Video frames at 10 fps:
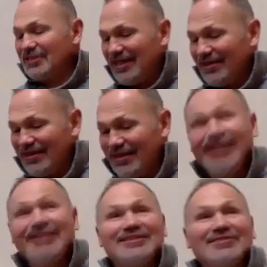that the
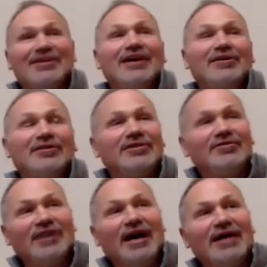gates of hell
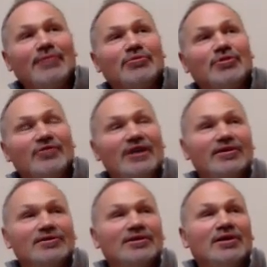have not
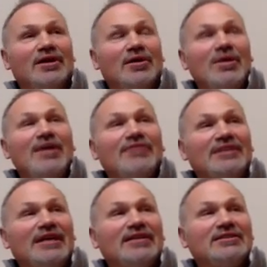prevailed. We have a
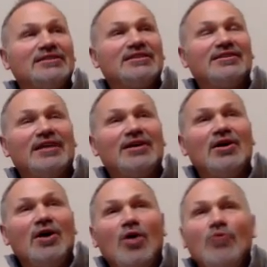tendency to think,
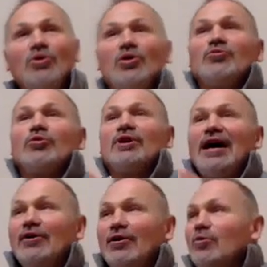oh no, if we're
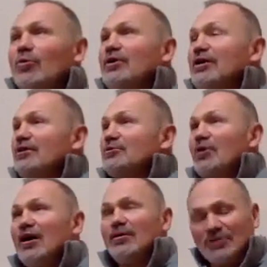not all working, there's
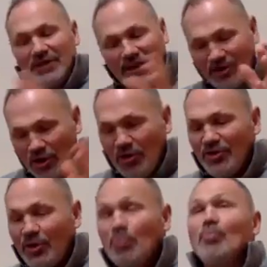problems. Like, no,
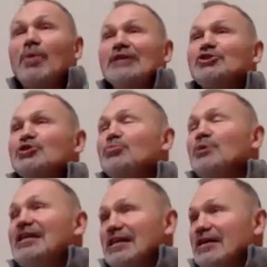there must
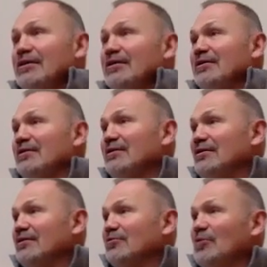be.
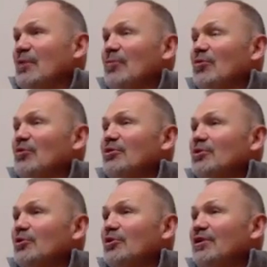Remember what the
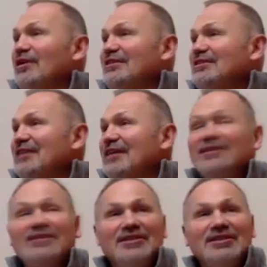Lord has said
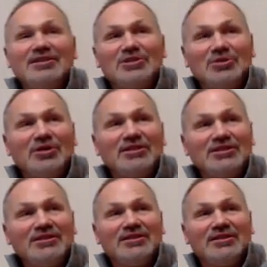to
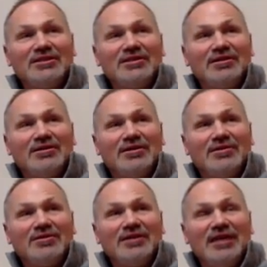us?
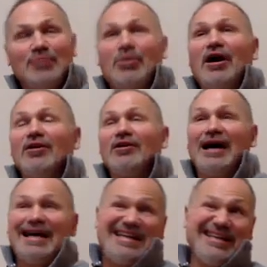Well, in part,
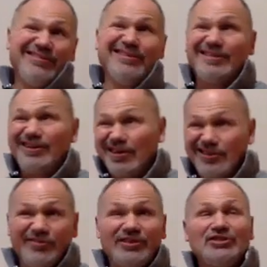I hear that there are
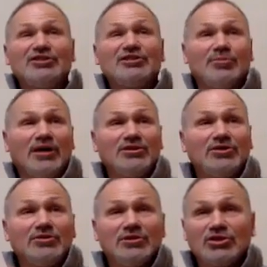divisions amongst you, the